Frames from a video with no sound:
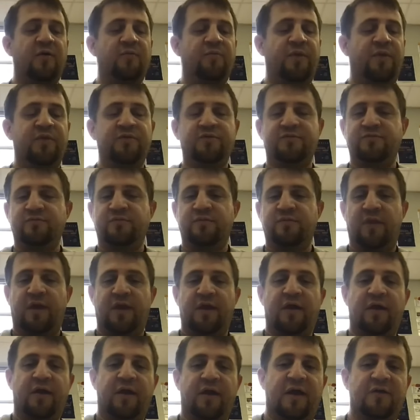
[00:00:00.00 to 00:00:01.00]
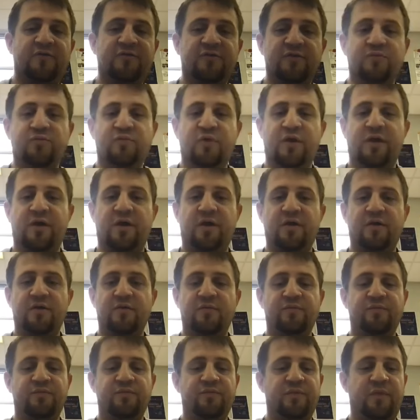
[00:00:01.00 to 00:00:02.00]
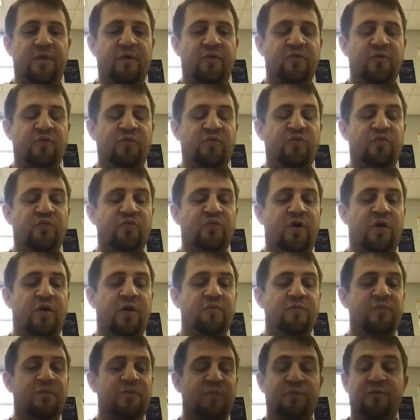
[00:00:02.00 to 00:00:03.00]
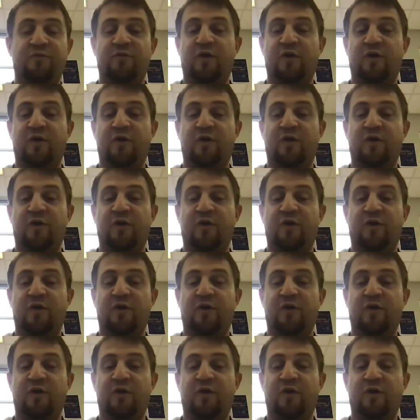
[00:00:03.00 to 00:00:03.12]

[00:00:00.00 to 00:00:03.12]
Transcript: He's actually a member